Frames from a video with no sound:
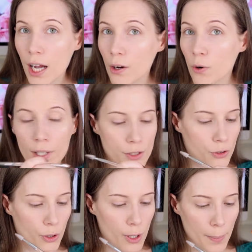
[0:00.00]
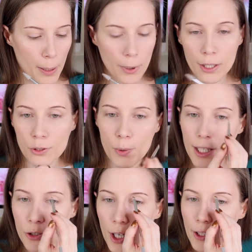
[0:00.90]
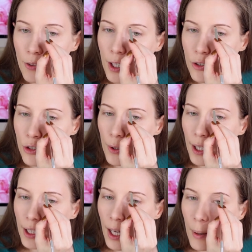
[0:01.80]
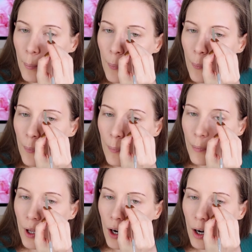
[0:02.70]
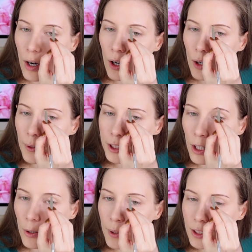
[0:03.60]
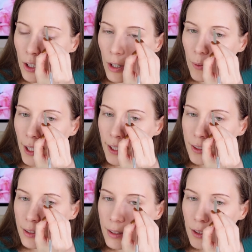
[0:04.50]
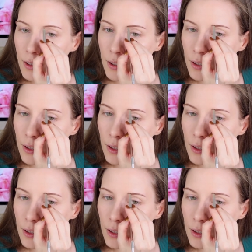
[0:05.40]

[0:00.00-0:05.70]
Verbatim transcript: I always screw up my brows when I try to rush doing them. Always, always, always.